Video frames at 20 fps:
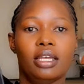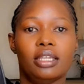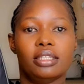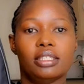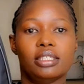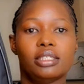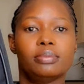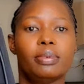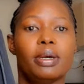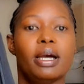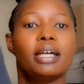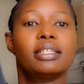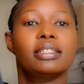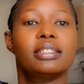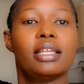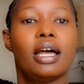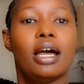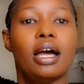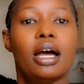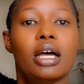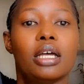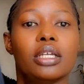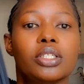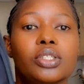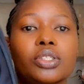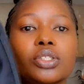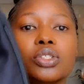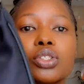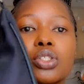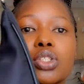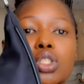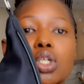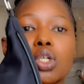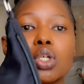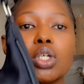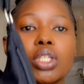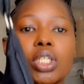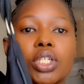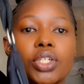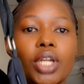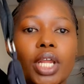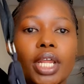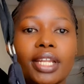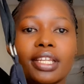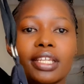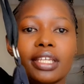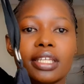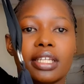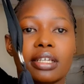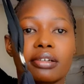These bags are so trendy